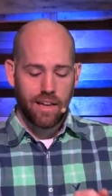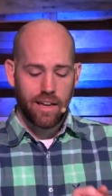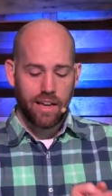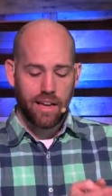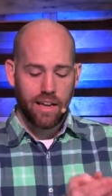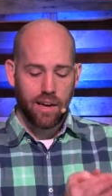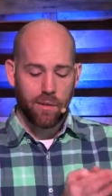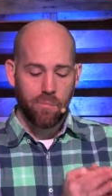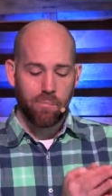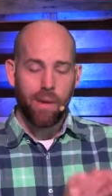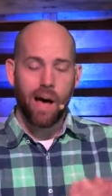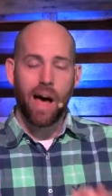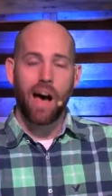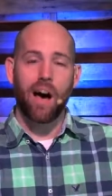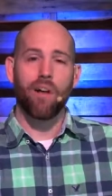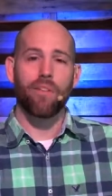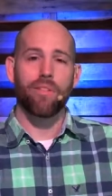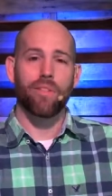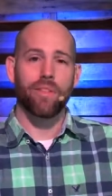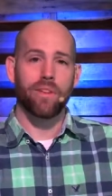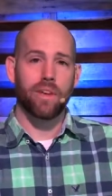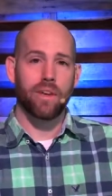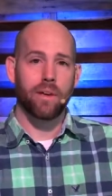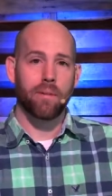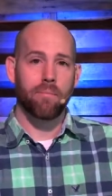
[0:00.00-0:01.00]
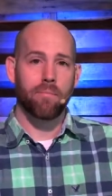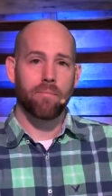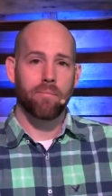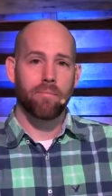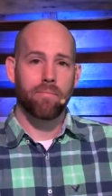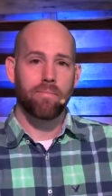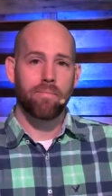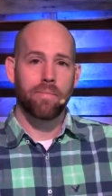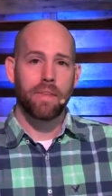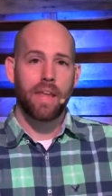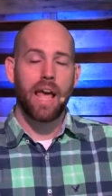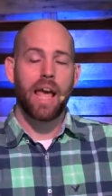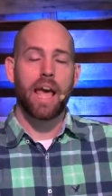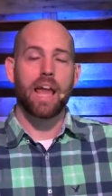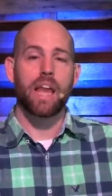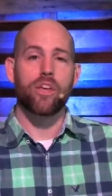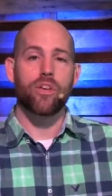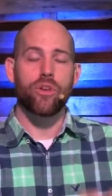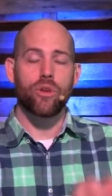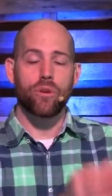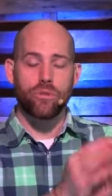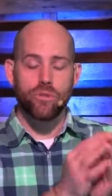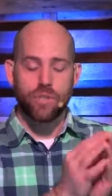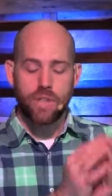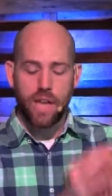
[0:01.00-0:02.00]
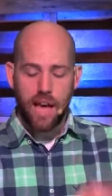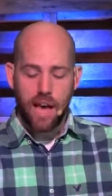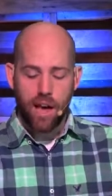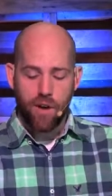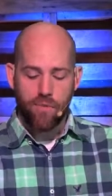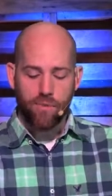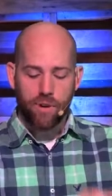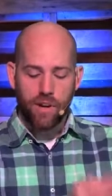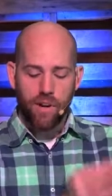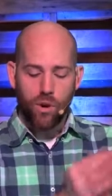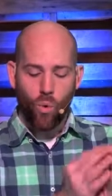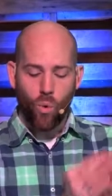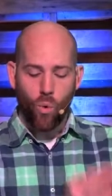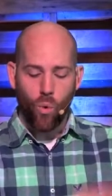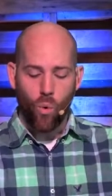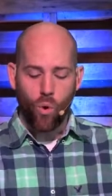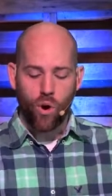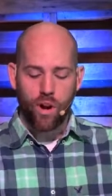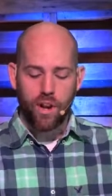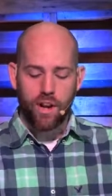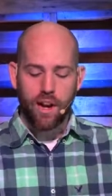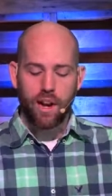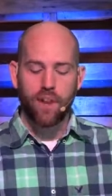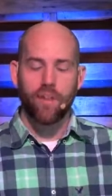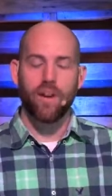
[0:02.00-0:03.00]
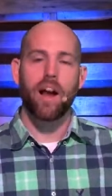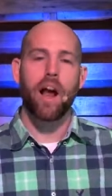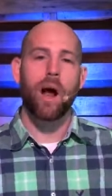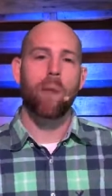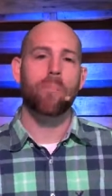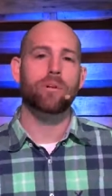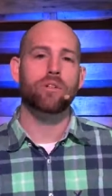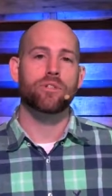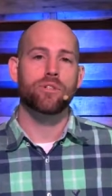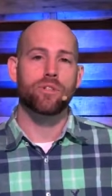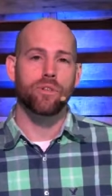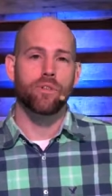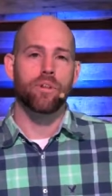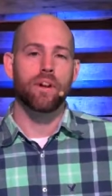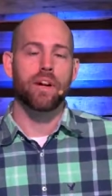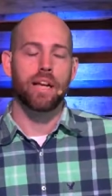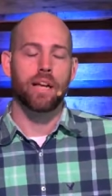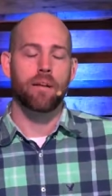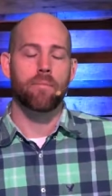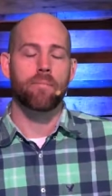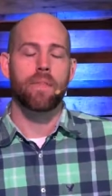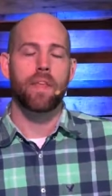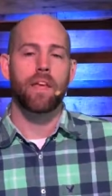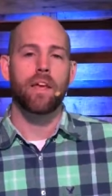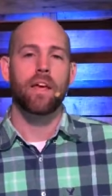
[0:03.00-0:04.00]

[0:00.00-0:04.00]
and about them. And he used every ordinary opportunity